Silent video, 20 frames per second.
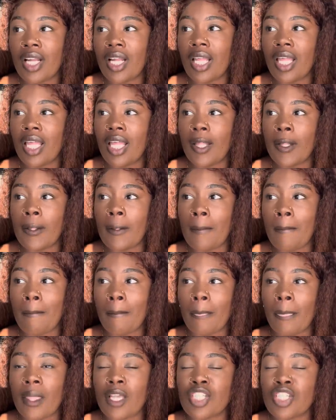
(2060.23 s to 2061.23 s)

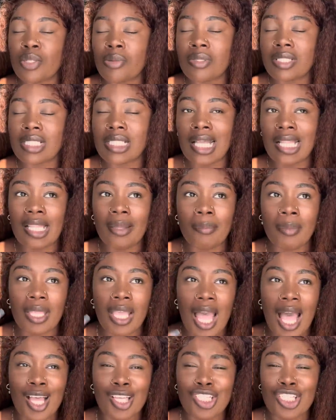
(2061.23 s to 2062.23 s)
And she was telling me
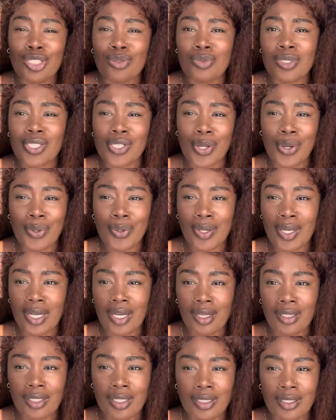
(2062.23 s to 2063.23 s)
how she was
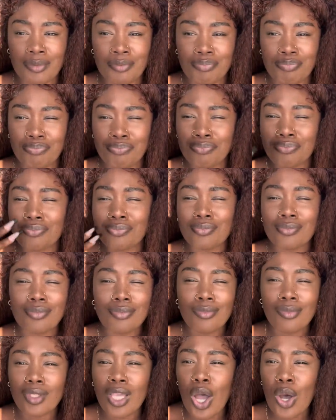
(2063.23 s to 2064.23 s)
on
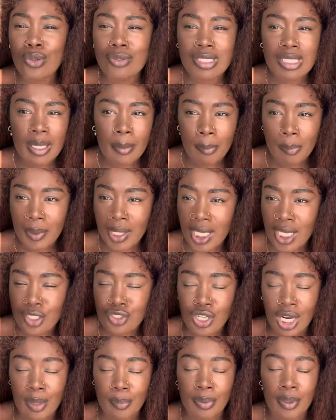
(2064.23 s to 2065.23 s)

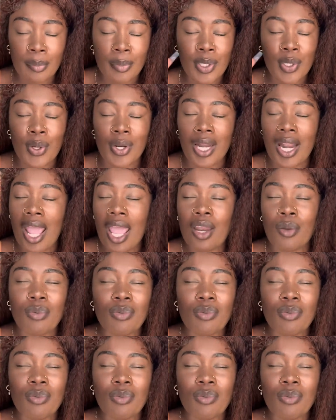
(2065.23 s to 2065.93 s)
Ozempic, trying to put me on to that.